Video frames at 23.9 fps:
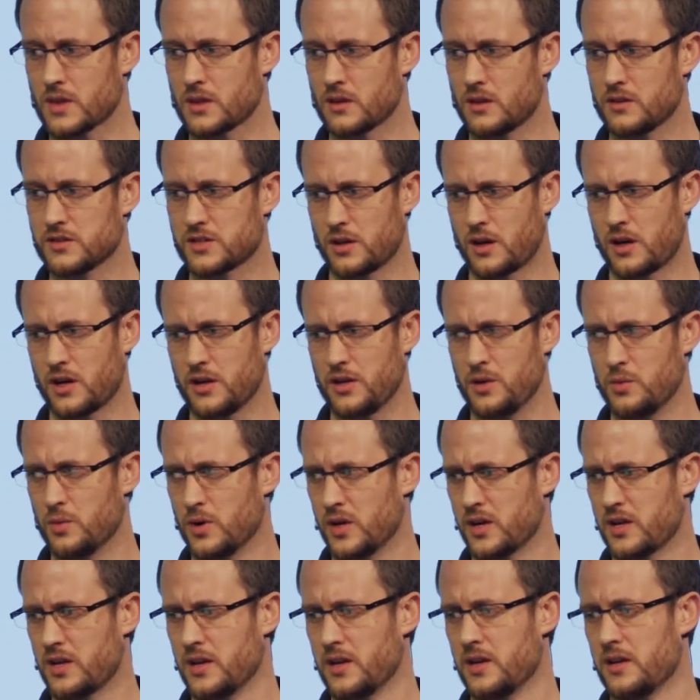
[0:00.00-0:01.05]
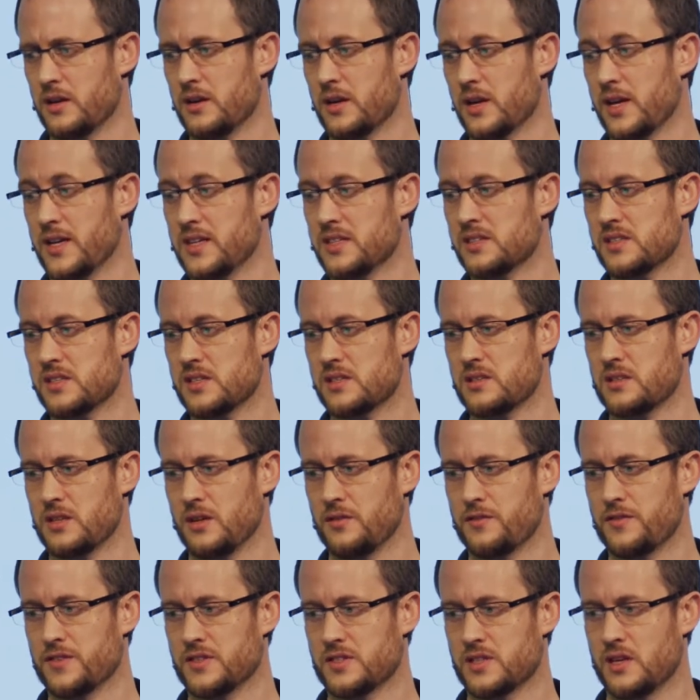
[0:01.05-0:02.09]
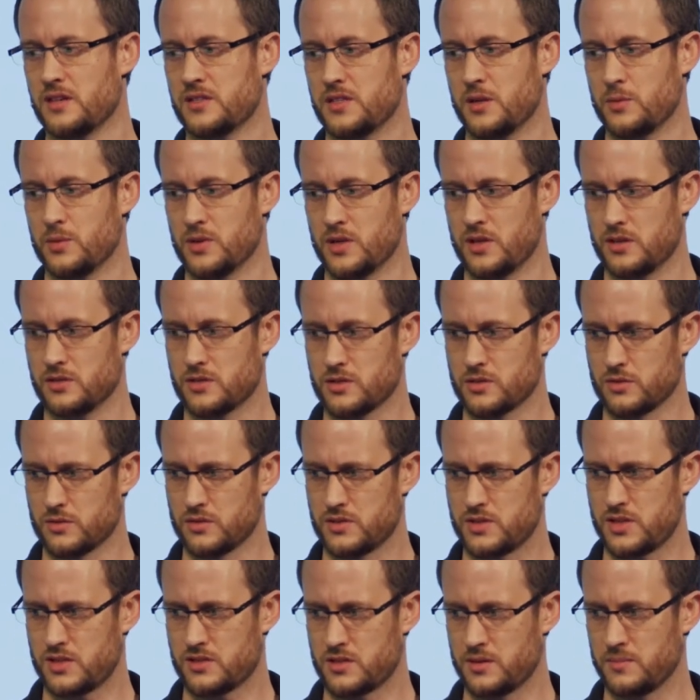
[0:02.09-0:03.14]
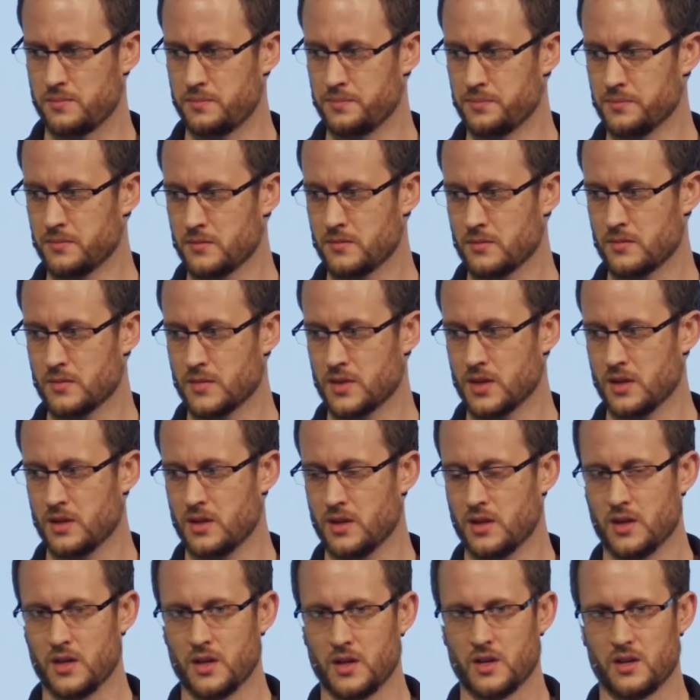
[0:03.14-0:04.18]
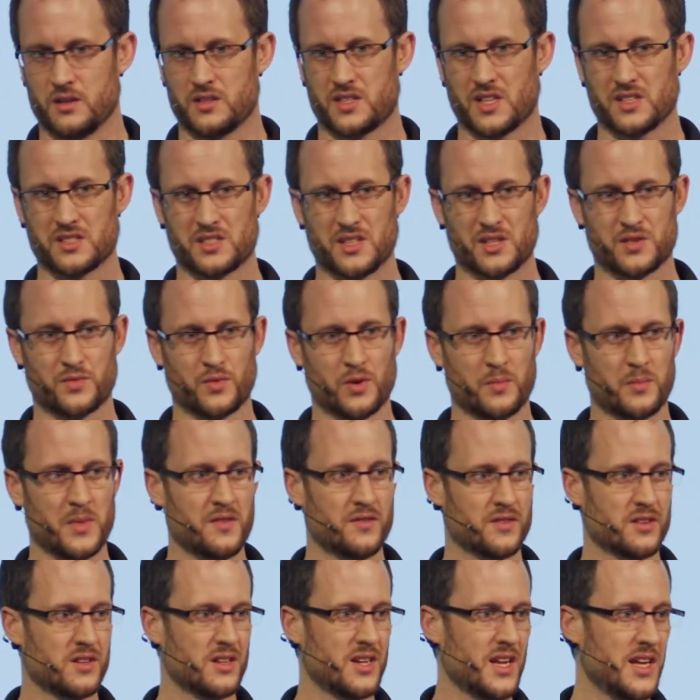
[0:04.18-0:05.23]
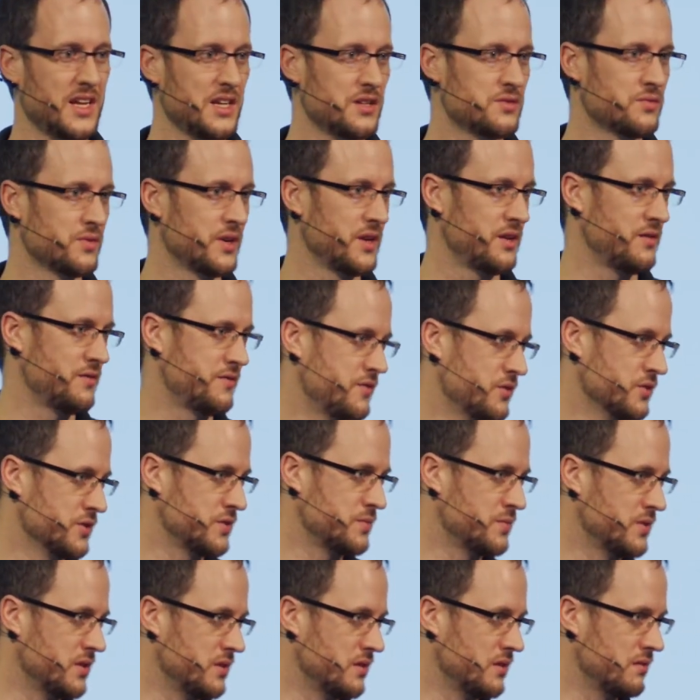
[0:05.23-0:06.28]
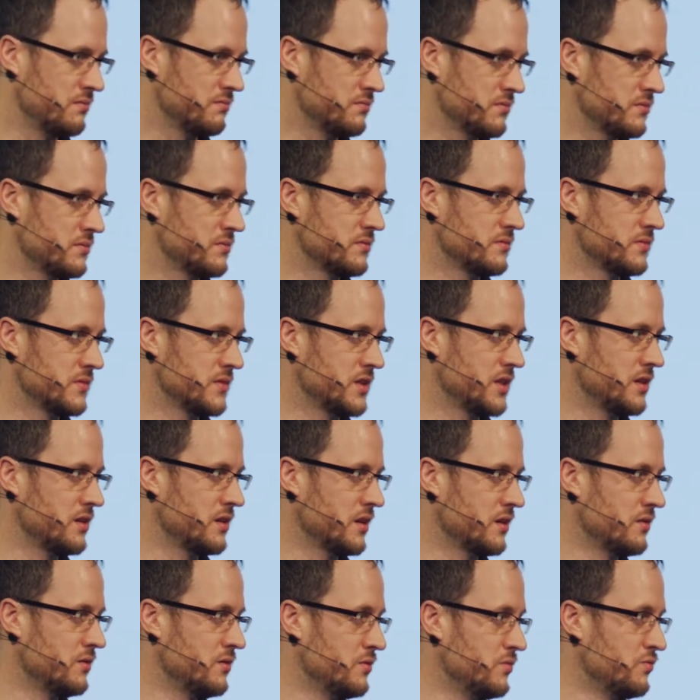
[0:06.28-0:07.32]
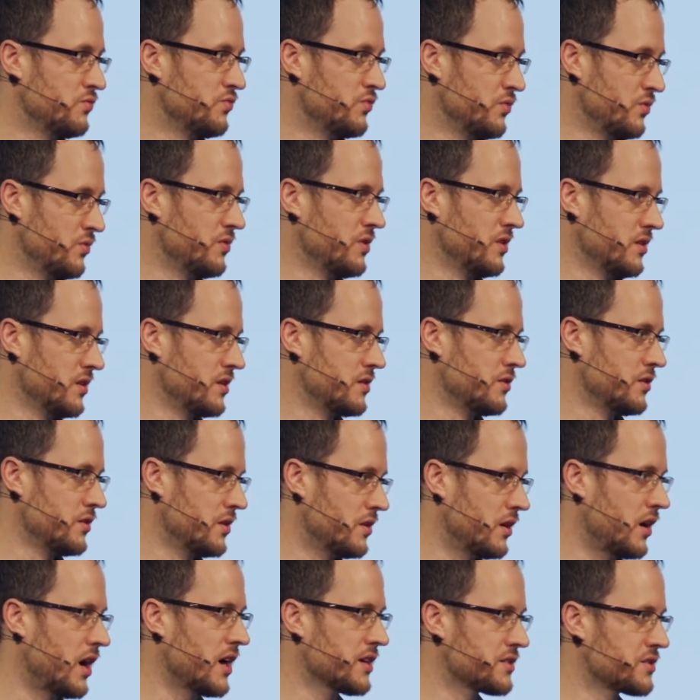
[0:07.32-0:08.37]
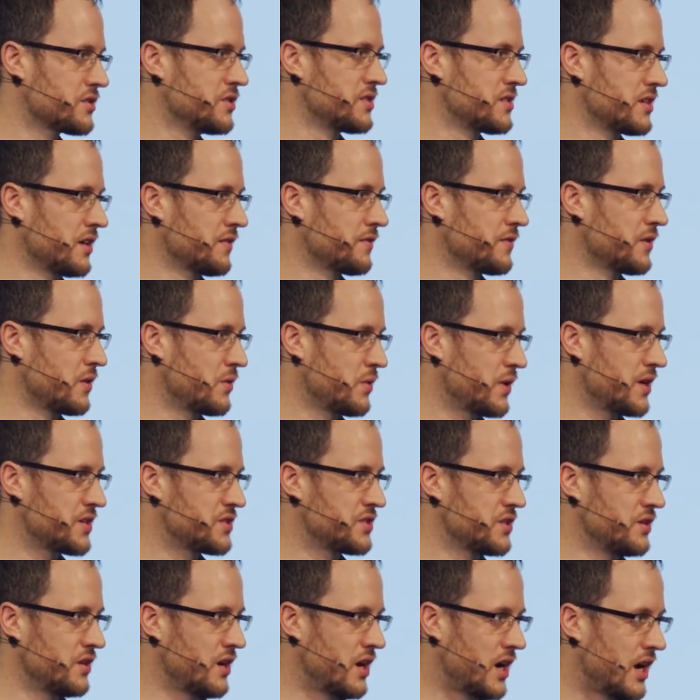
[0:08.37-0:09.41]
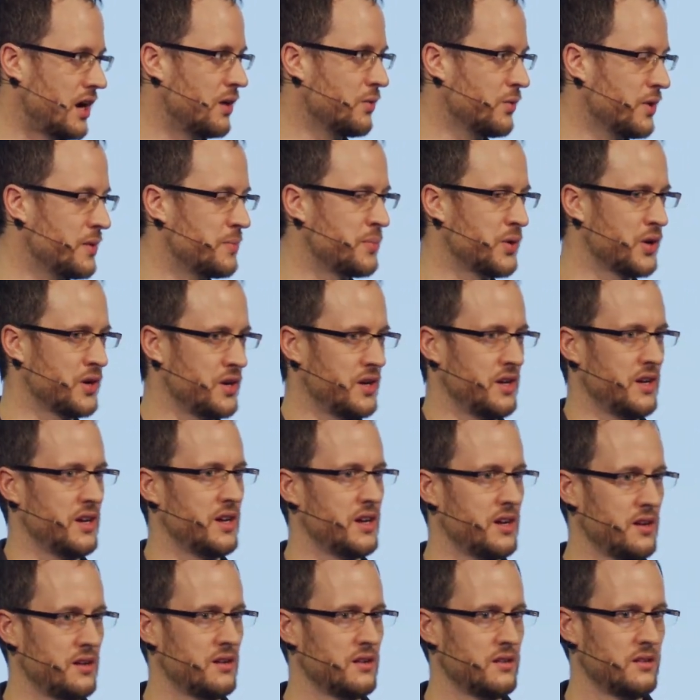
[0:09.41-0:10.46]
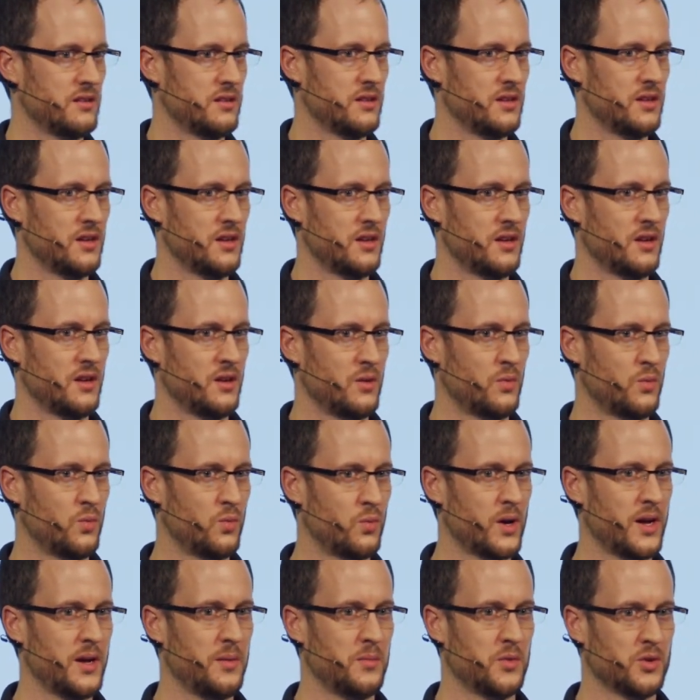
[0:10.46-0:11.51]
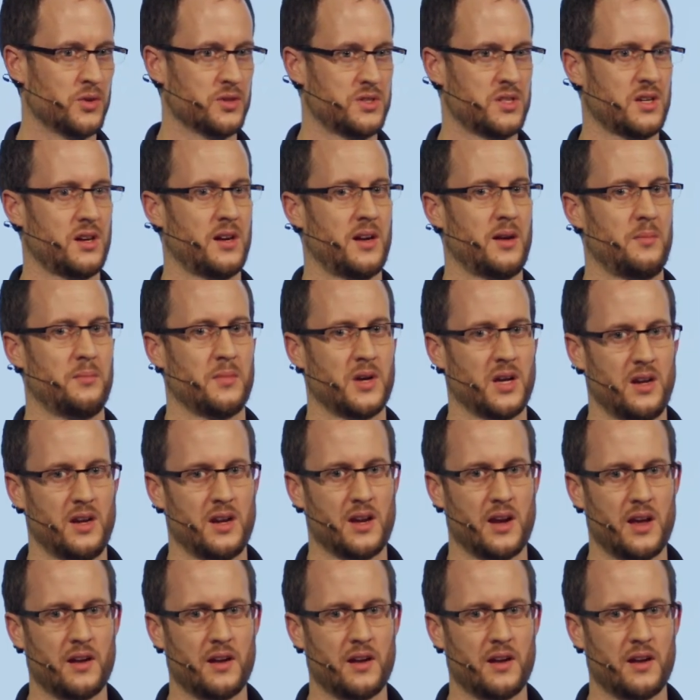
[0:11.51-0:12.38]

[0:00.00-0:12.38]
So are you working in an existing facility with an installed system? Does this room even need reinforcement? You know, ask yourself the question, are we putting in way more time, money, and